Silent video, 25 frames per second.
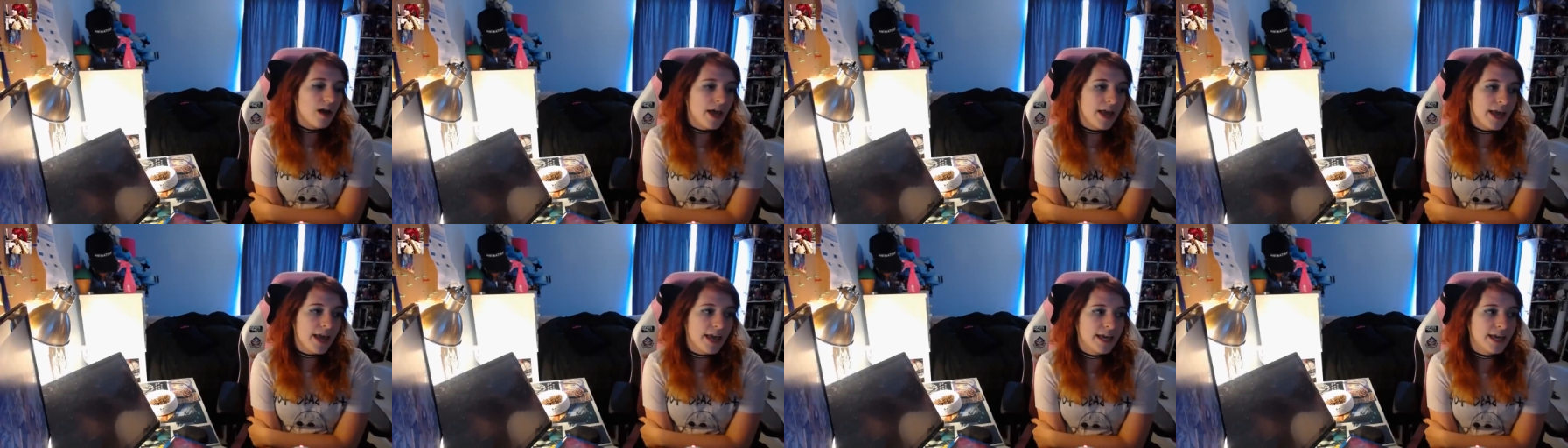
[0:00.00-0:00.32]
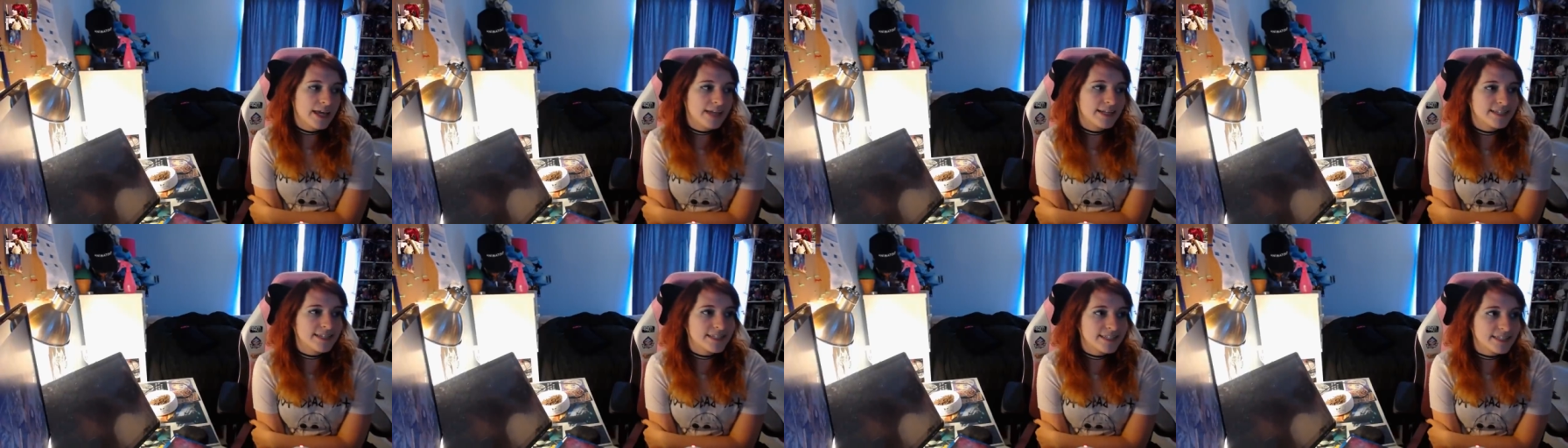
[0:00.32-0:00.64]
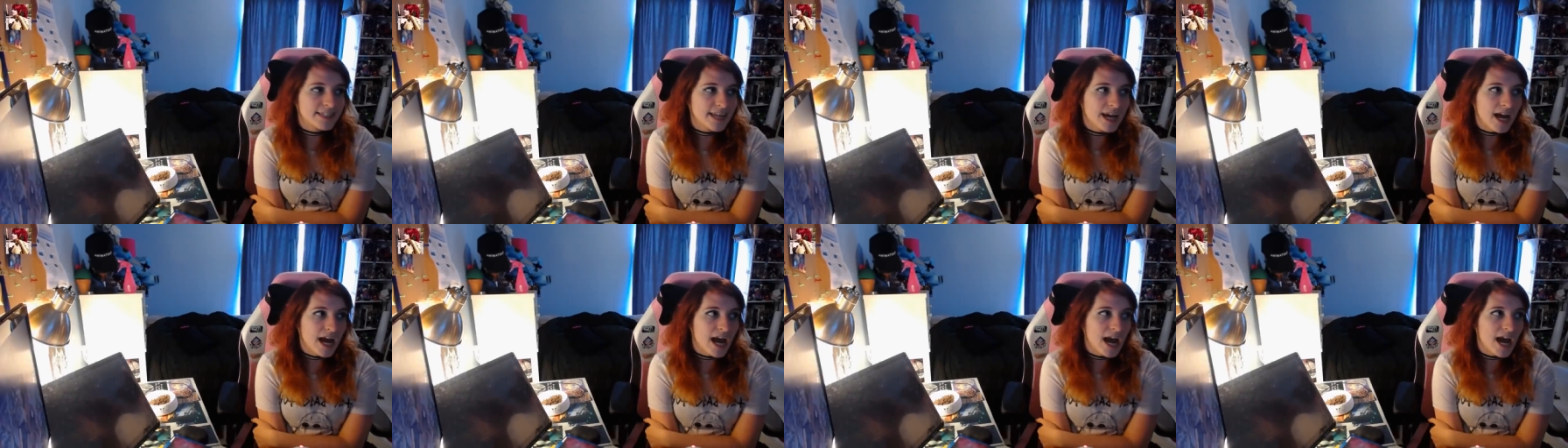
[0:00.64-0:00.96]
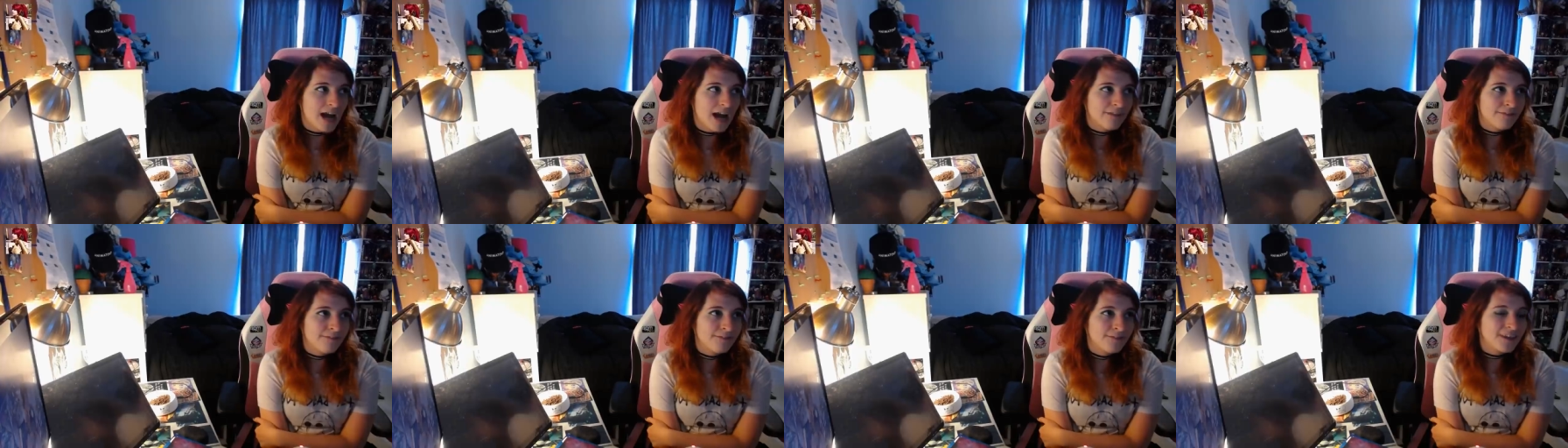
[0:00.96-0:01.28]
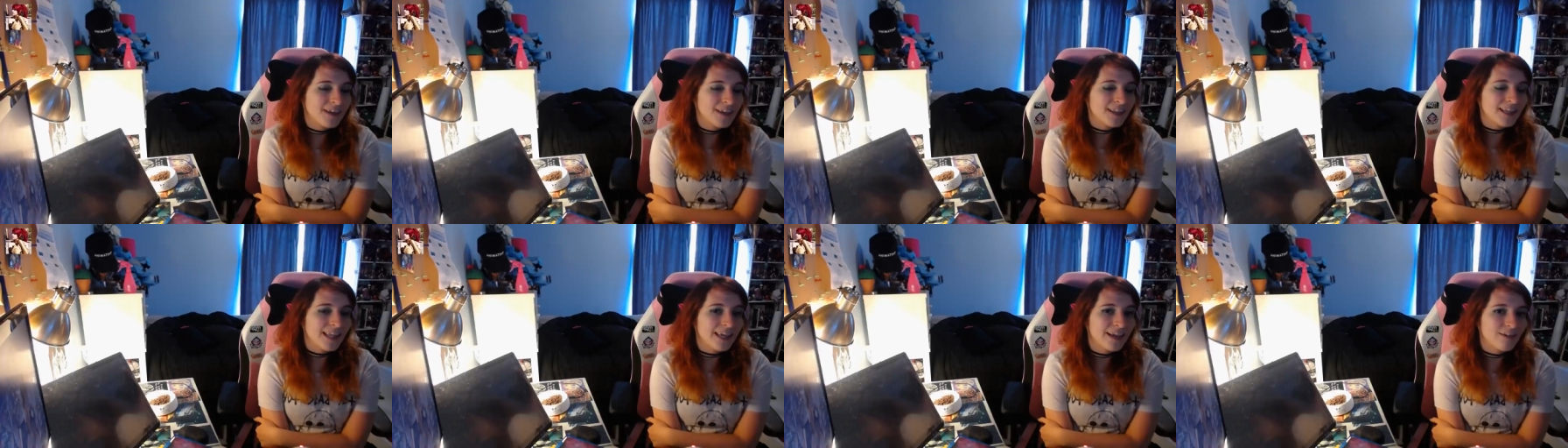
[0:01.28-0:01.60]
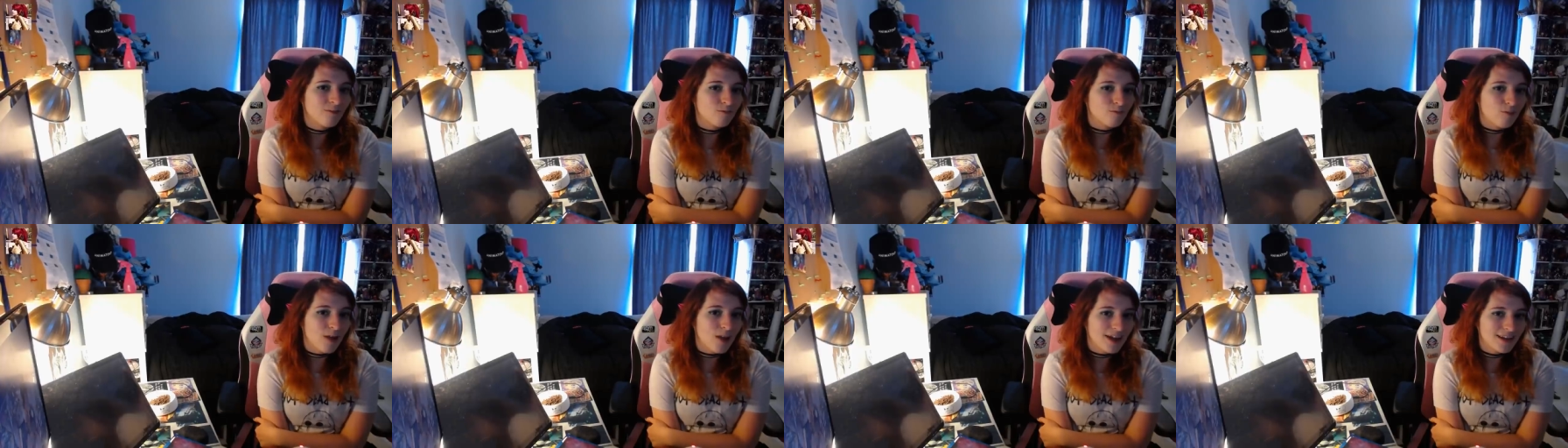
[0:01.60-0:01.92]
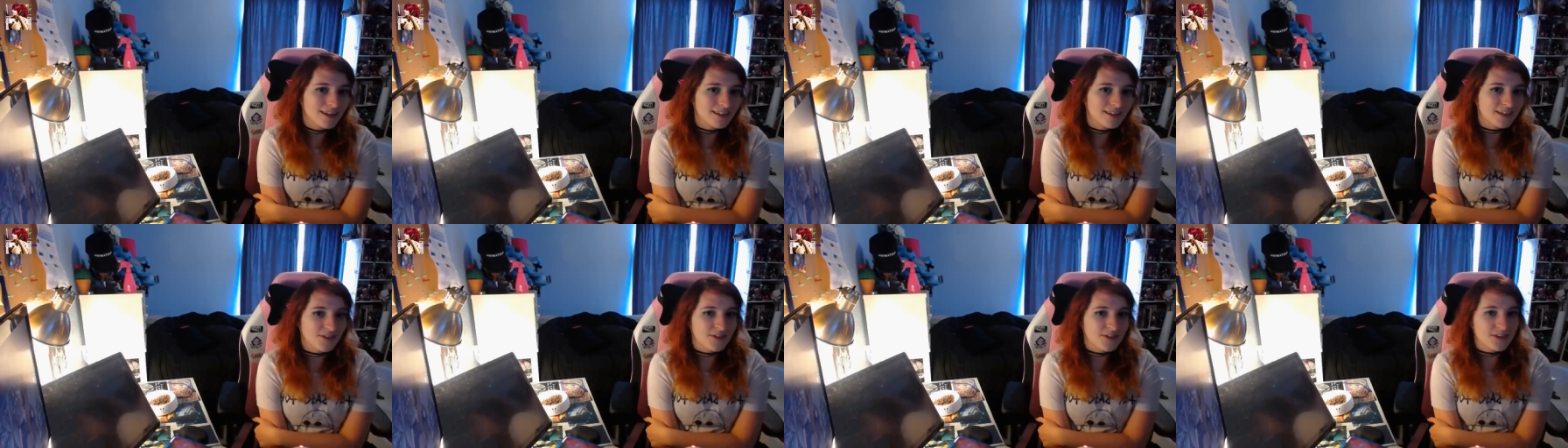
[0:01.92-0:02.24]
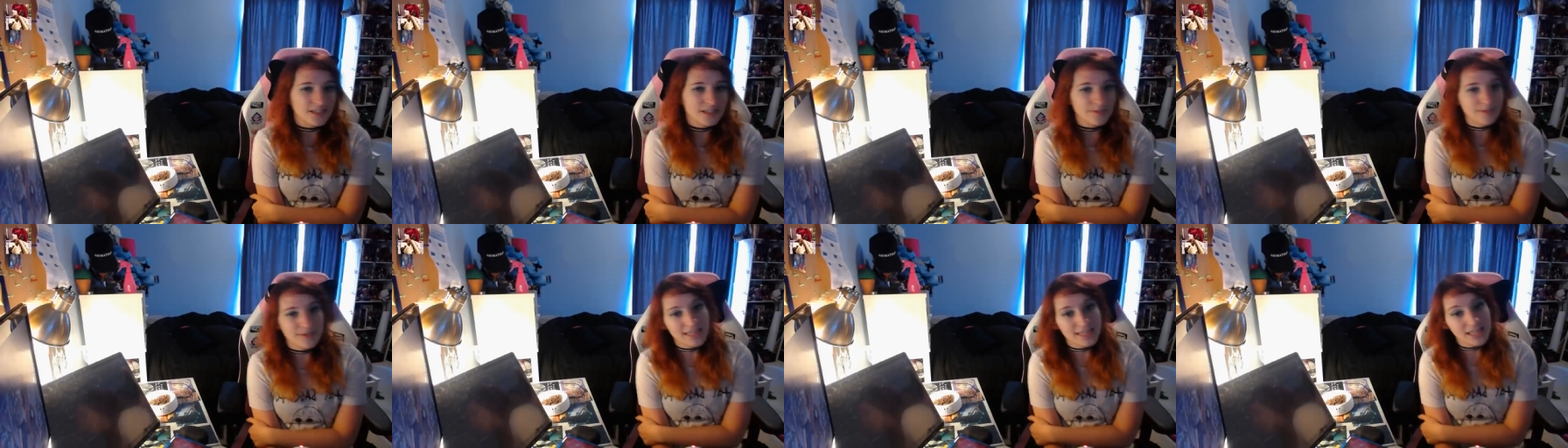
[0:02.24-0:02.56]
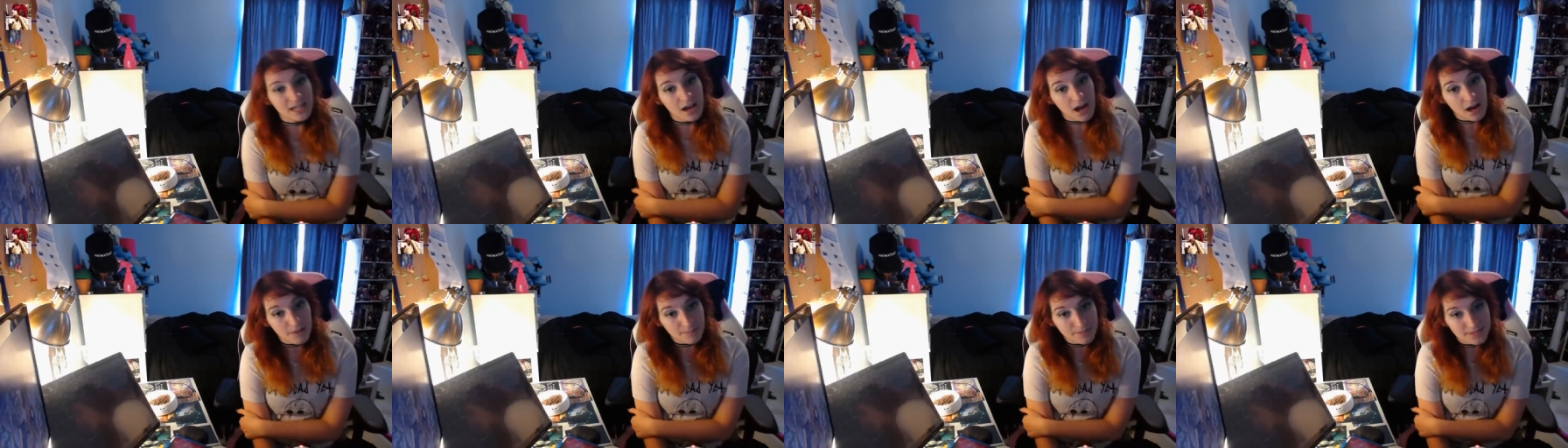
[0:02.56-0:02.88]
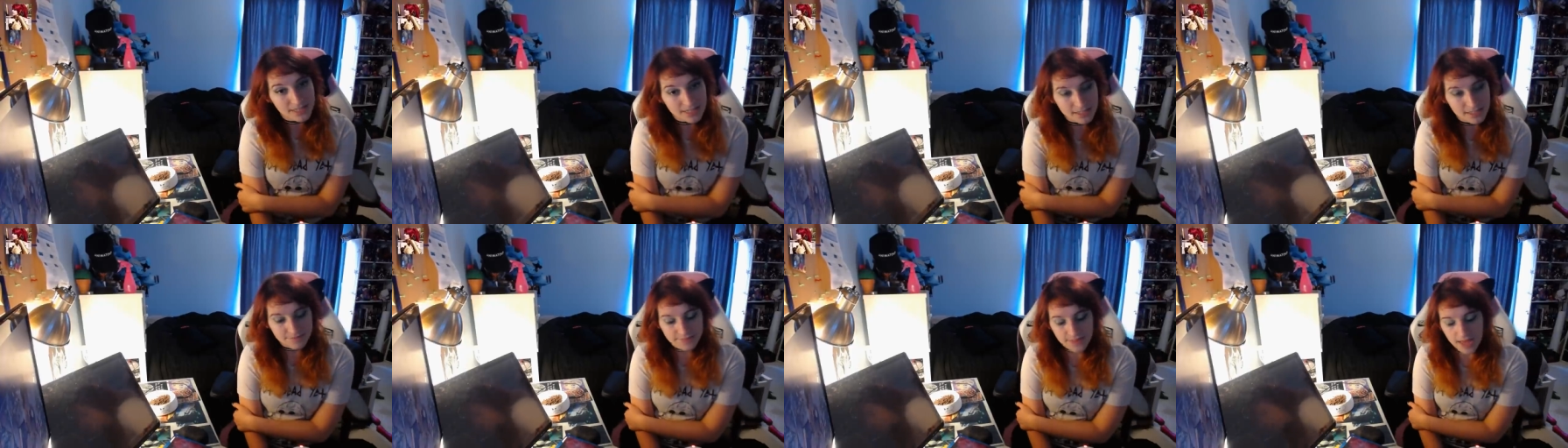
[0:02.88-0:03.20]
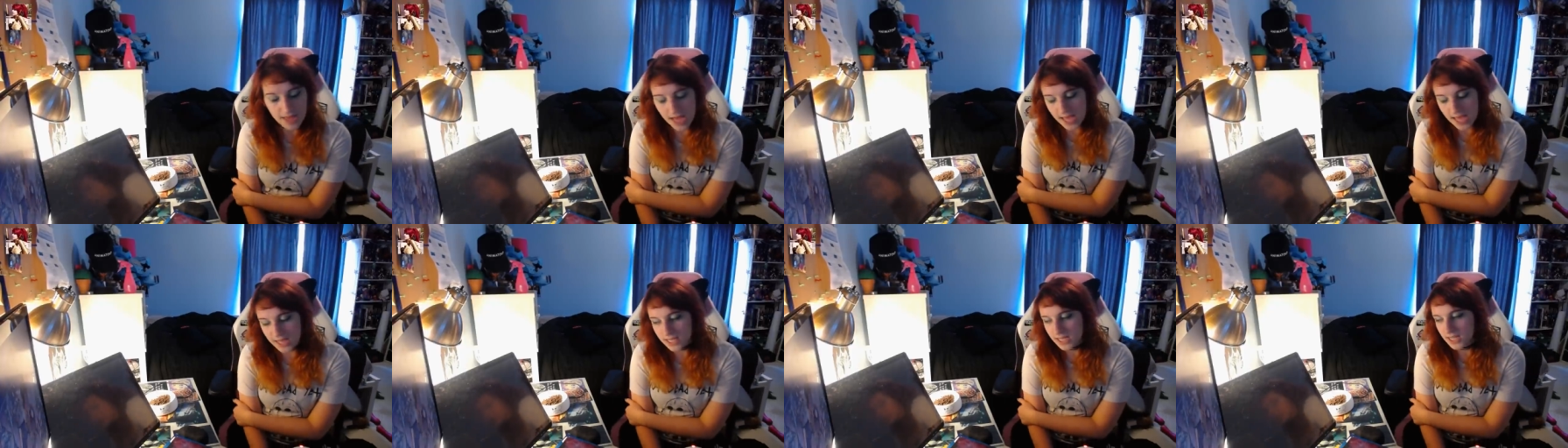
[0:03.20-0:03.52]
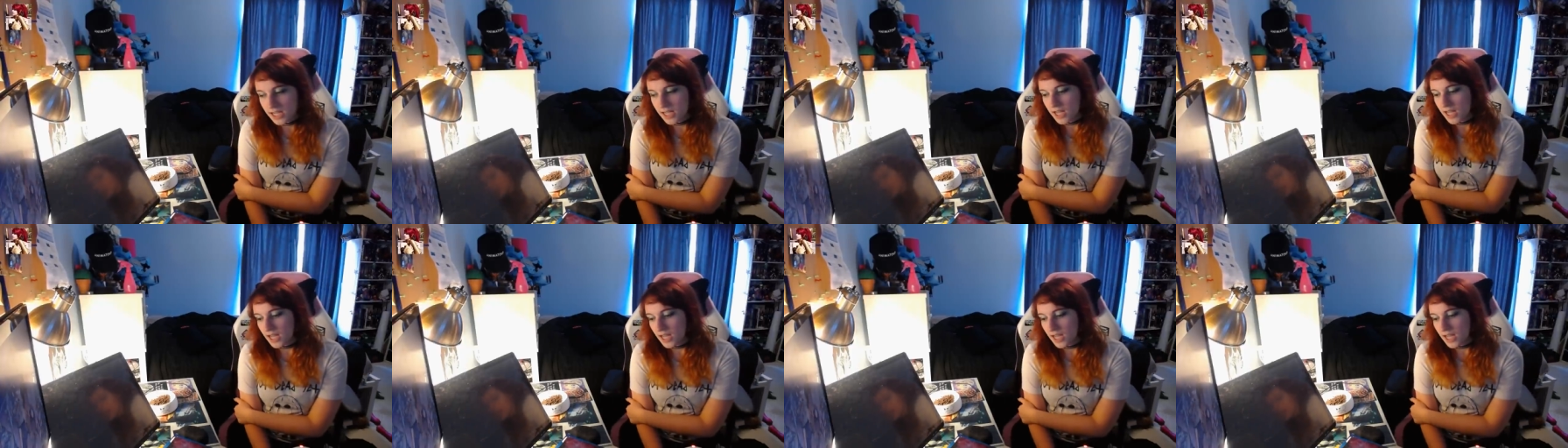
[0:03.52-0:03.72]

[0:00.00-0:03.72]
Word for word: And I feel like Ren is going to be the opposite of that.